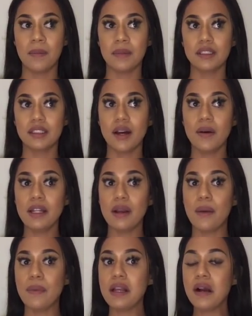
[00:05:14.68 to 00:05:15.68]
So,
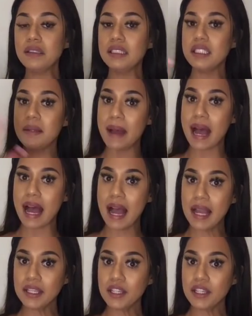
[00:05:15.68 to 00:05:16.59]
anyway, we go to the back.